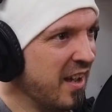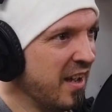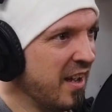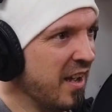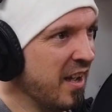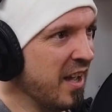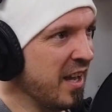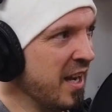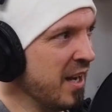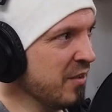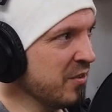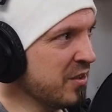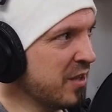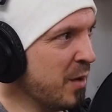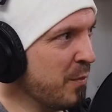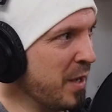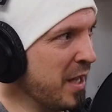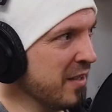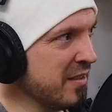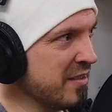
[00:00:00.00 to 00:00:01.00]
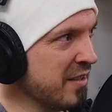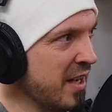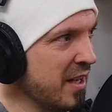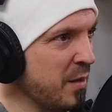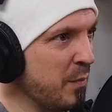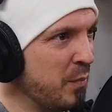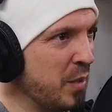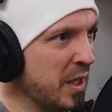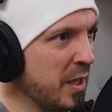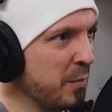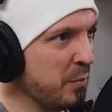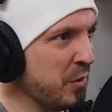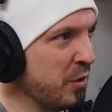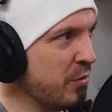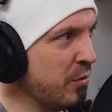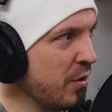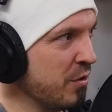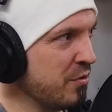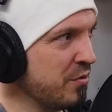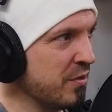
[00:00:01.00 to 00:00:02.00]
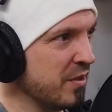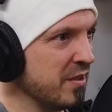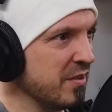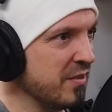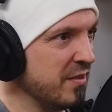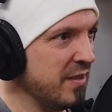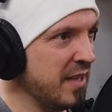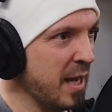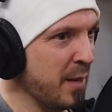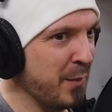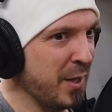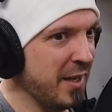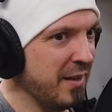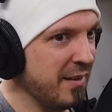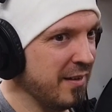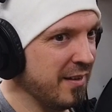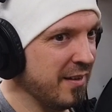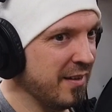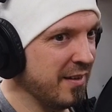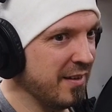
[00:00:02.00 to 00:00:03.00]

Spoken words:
announce come outside and pick up the groceries. Damn it!